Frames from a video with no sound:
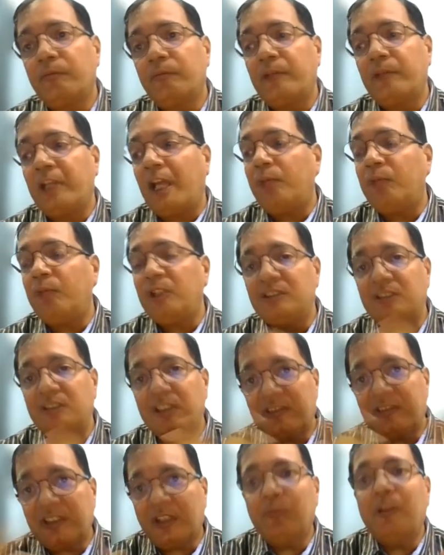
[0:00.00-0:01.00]
damage
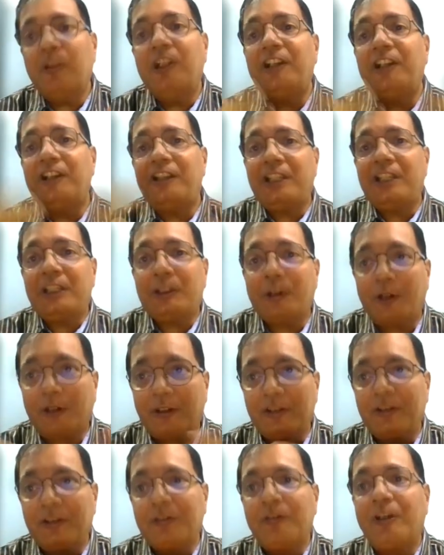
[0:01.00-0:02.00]
the stability,
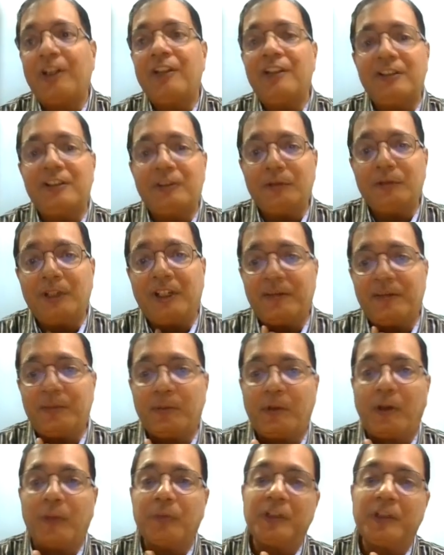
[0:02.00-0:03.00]
or unless you have
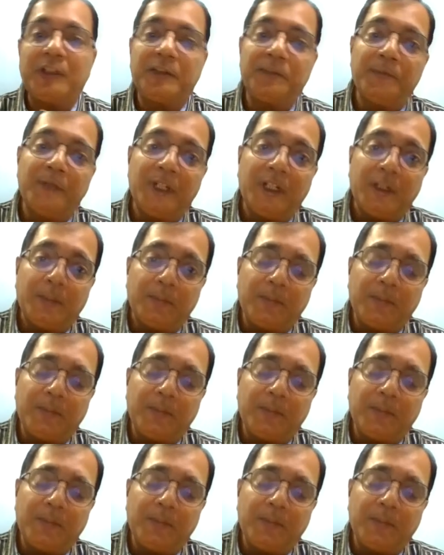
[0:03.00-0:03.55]
proper